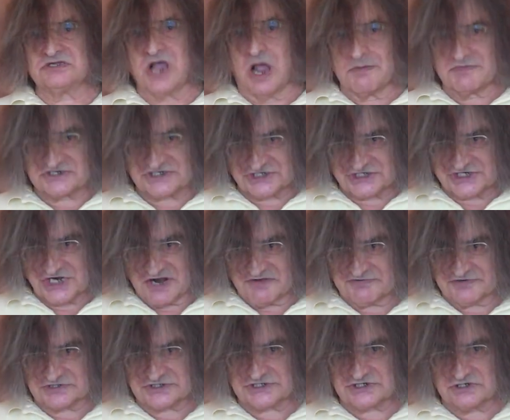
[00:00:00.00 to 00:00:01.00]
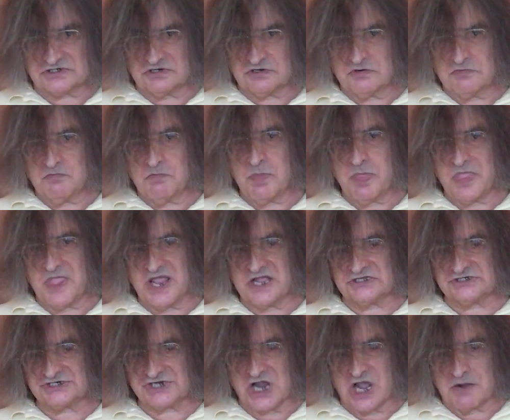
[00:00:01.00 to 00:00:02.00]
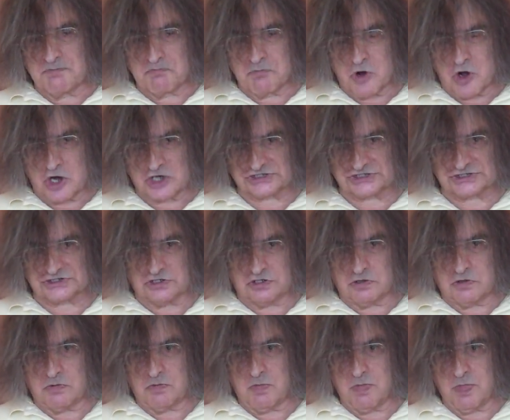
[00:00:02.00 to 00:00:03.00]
Thomas Jefferson and John Marshall.